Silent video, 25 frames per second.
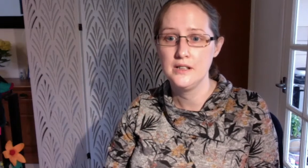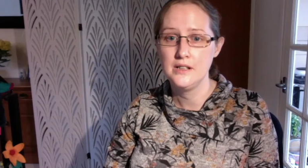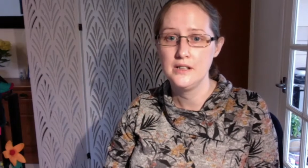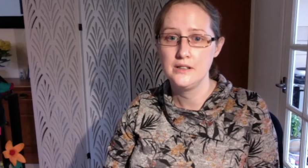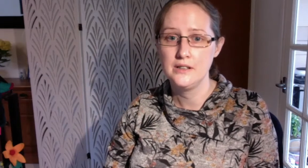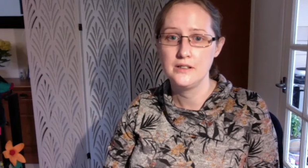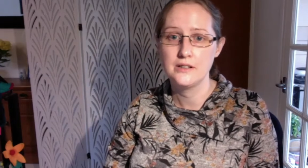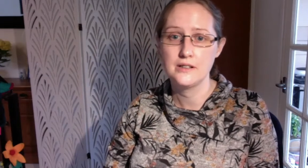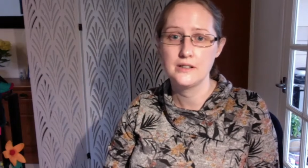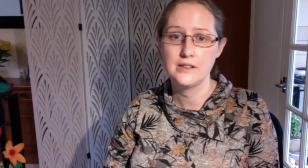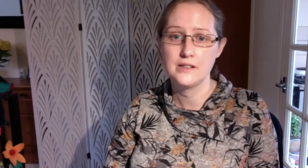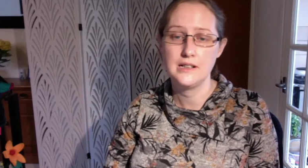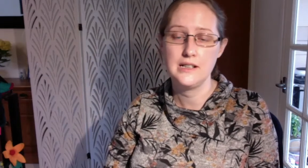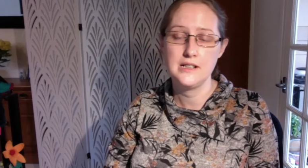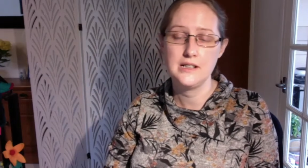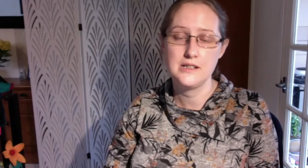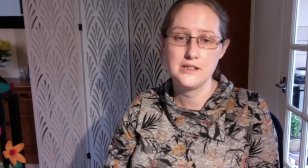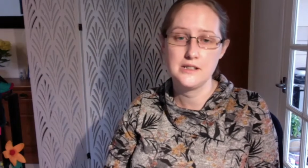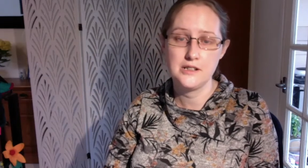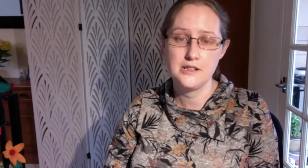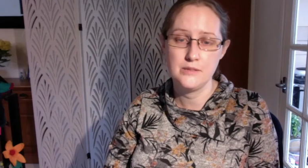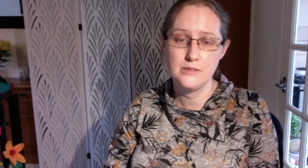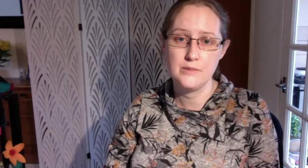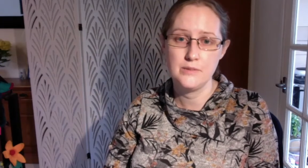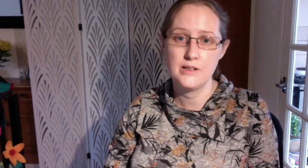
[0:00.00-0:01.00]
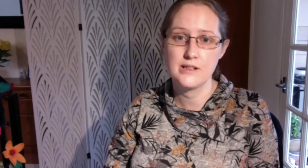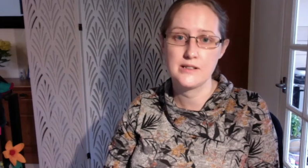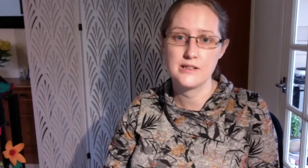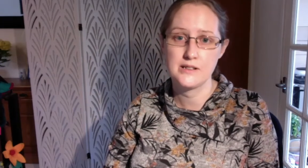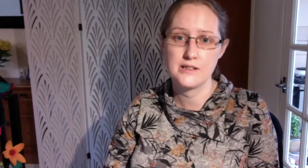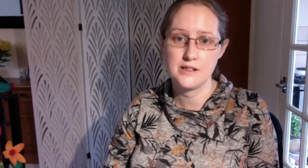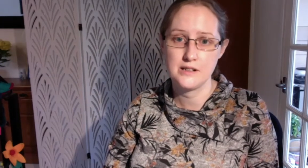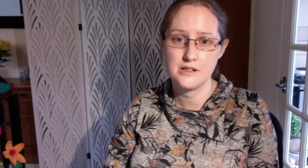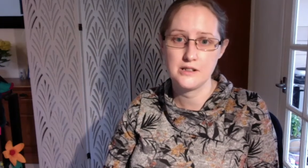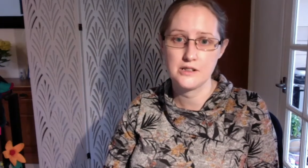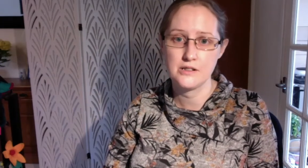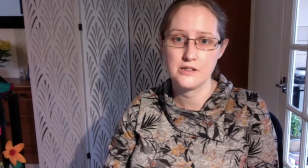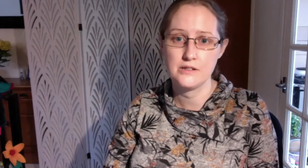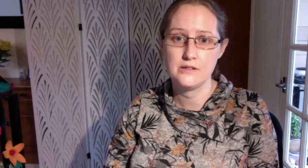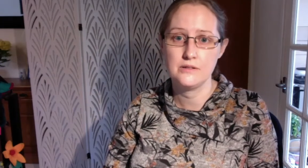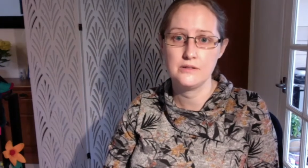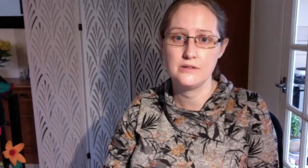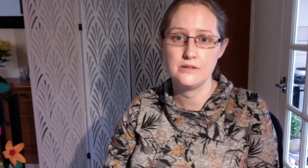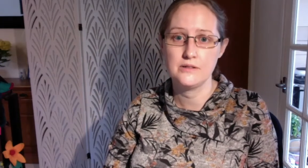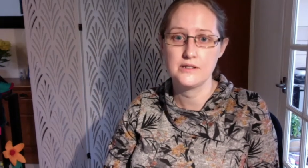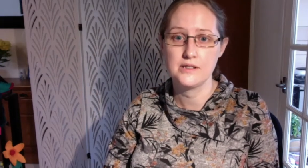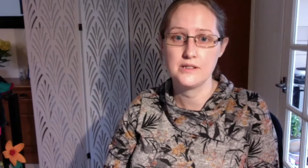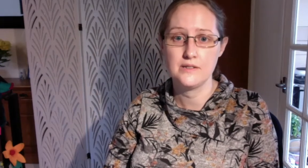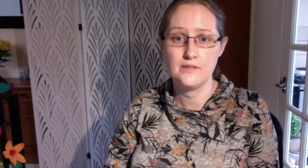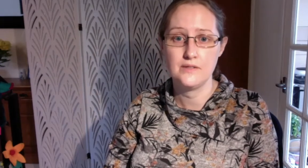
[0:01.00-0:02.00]
that could lead to human extinction or
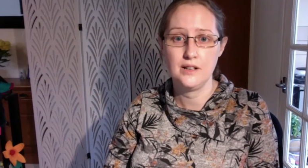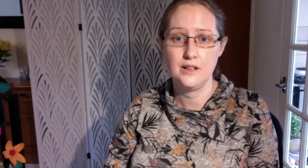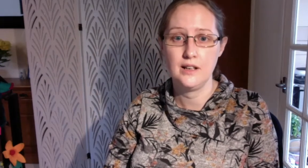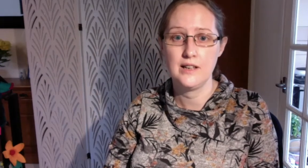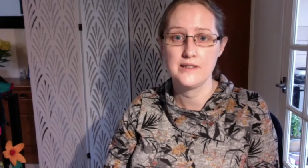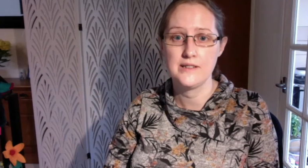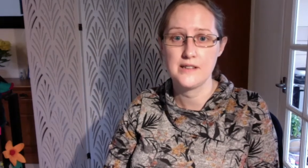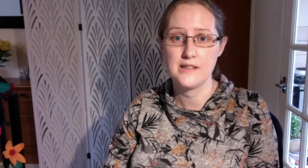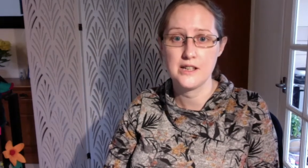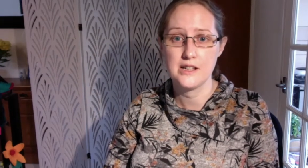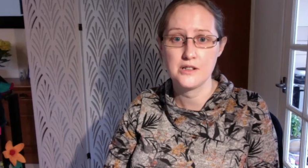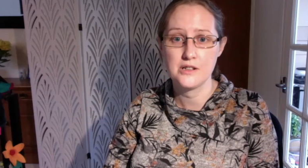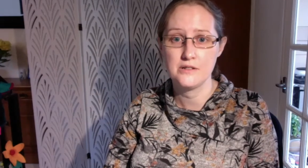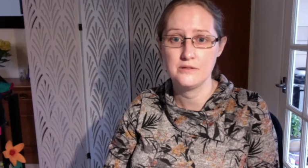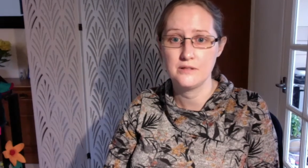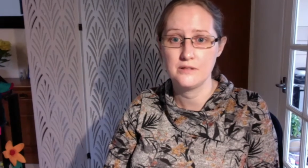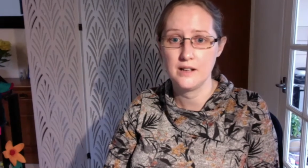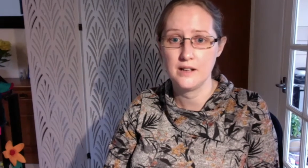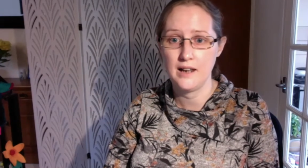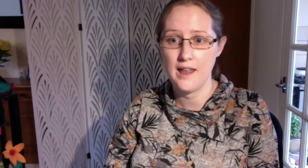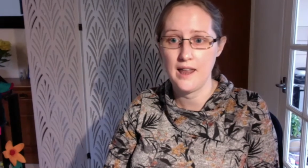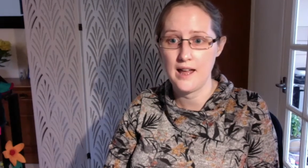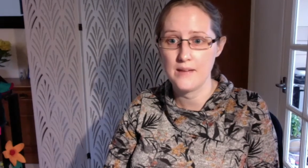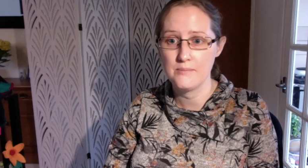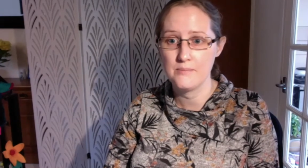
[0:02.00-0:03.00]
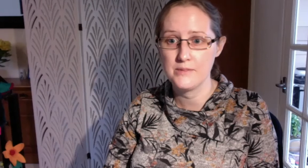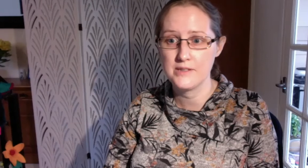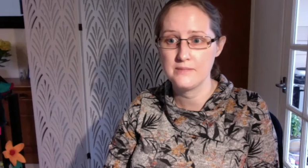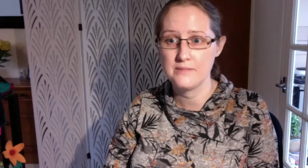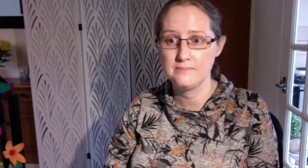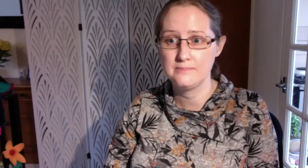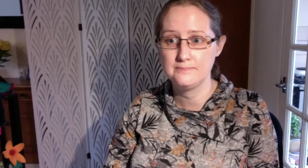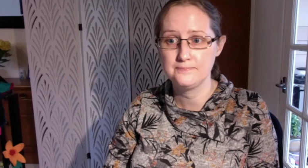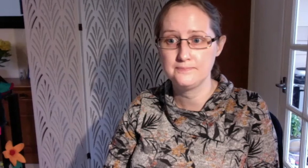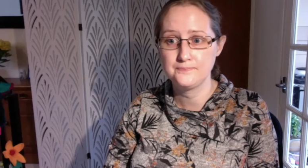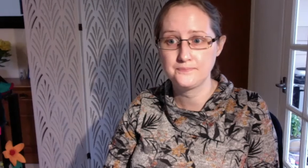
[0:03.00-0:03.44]
civilizational collapse.